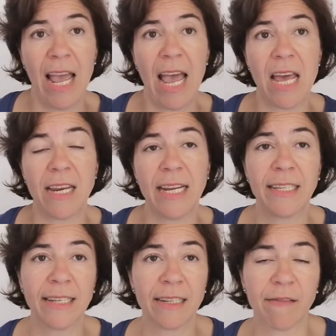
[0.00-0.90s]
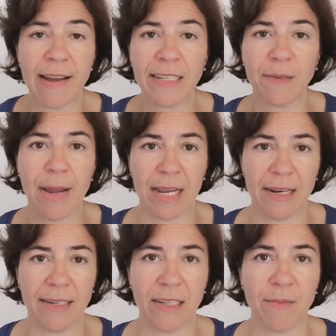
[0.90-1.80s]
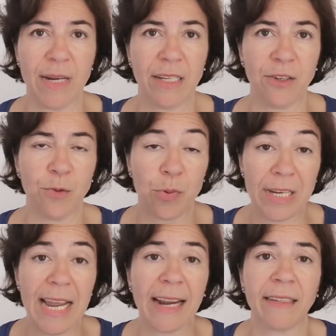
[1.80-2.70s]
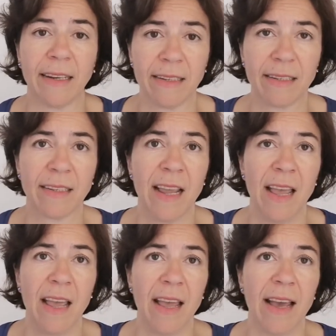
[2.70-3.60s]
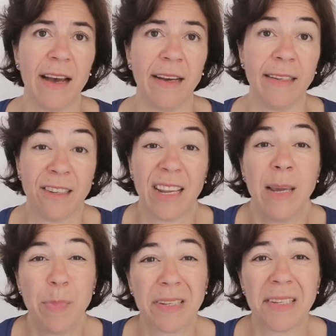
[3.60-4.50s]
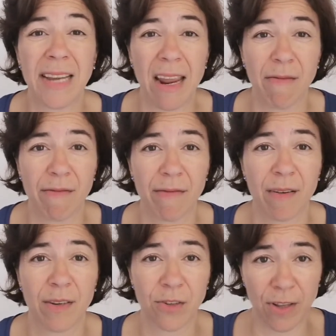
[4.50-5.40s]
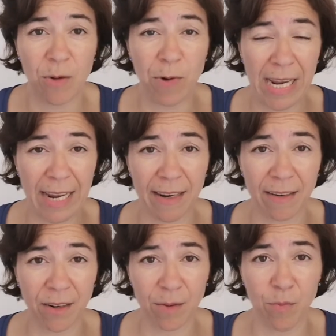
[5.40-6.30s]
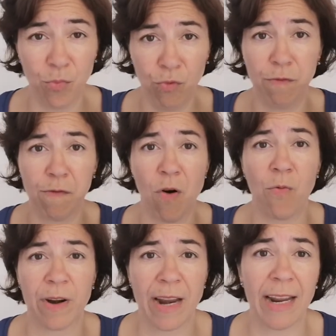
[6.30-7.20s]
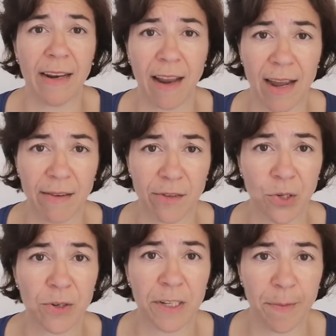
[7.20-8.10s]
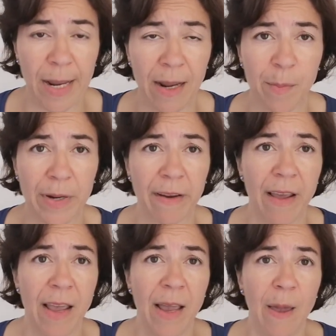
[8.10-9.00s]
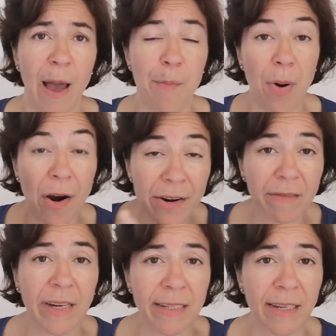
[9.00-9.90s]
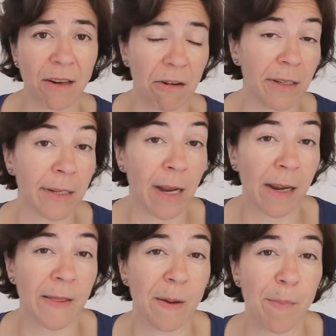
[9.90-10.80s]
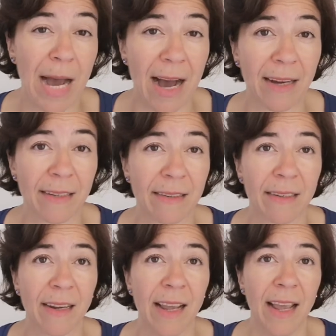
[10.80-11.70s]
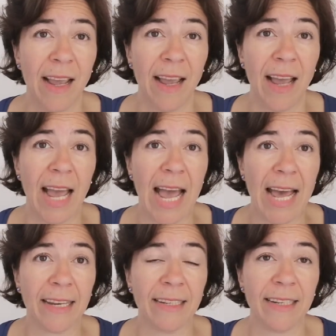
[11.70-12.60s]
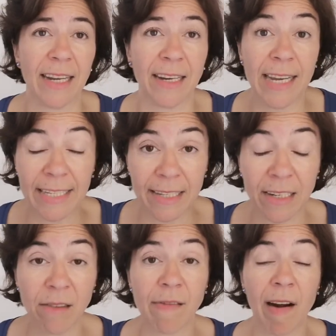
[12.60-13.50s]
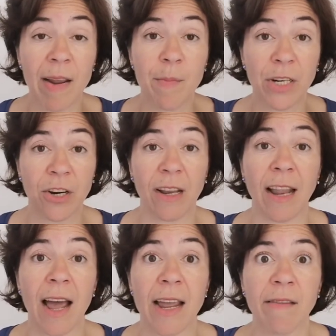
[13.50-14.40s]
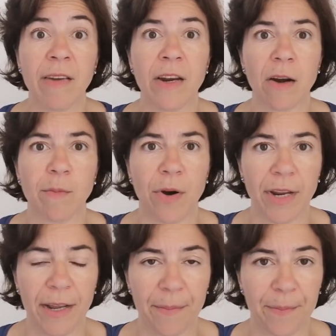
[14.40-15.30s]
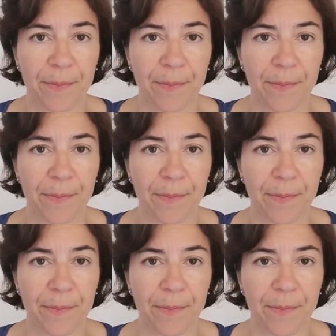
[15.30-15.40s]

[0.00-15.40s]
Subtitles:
And it's a defense mechanism. It's to protect us. It's to keep us safe so that we can move forward in life, so to speak. But a part of us has gotten stuck in the past and is still very much alive in our body.